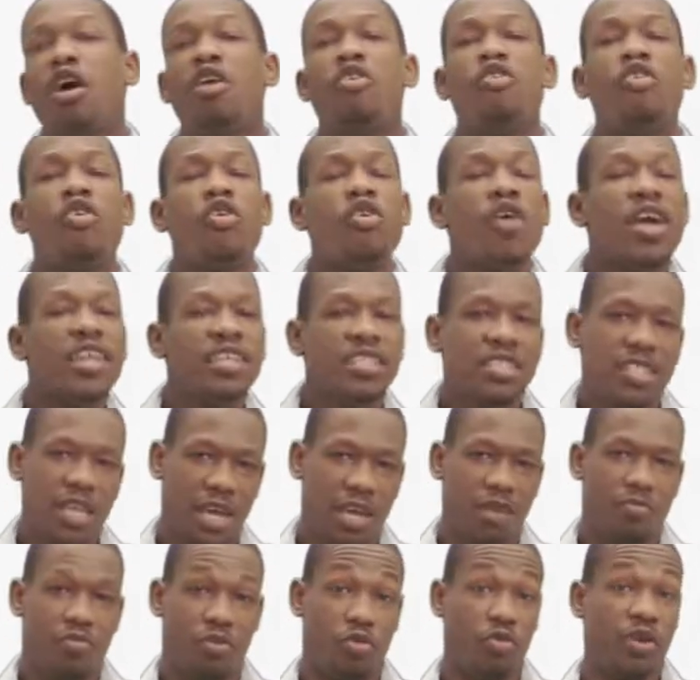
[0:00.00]
red
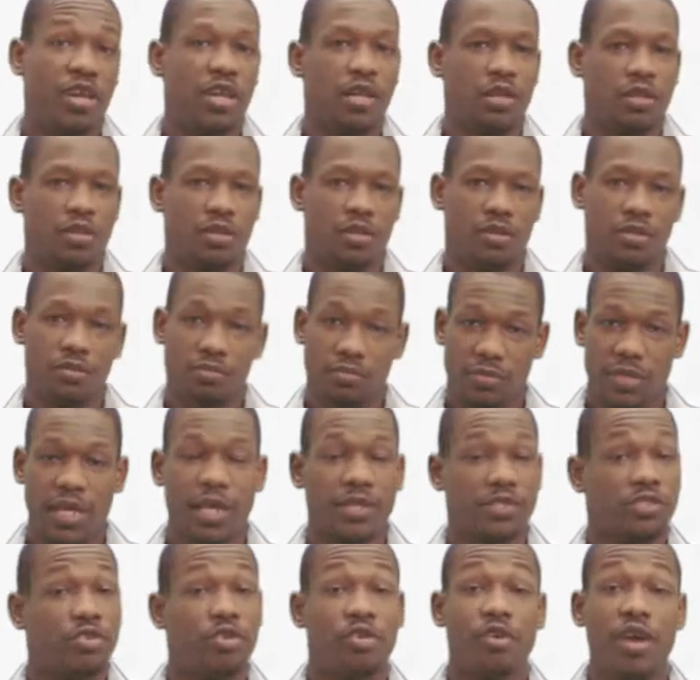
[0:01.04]
tape riddled.
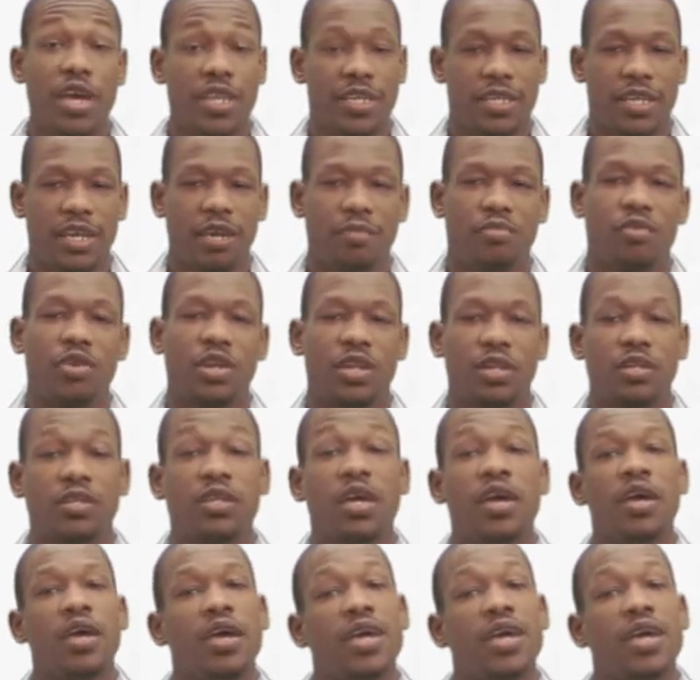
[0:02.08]
Yes, red tape riddled.